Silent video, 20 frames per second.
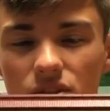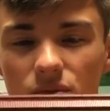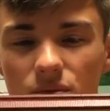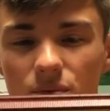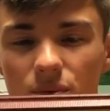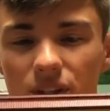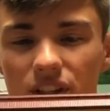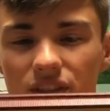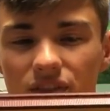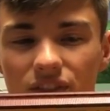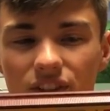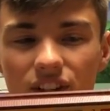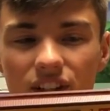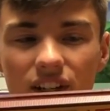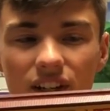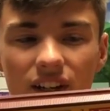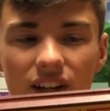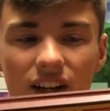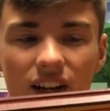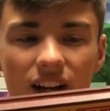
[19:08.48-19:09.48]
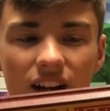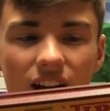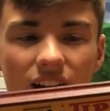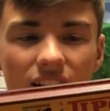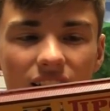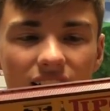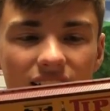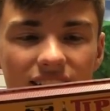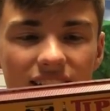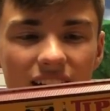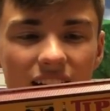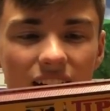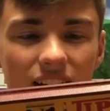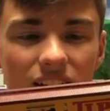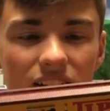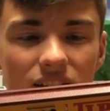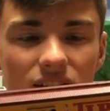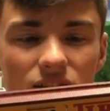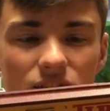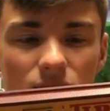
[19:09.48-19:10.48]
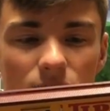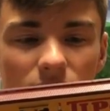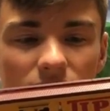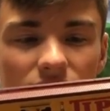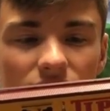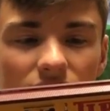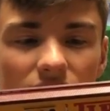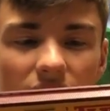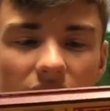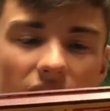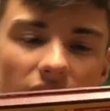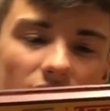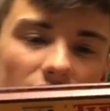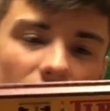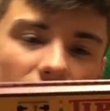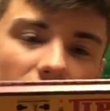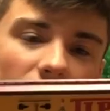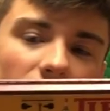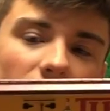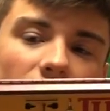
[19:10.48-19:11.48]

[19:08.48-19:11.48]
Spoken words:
Reefer Italian Swiss Colony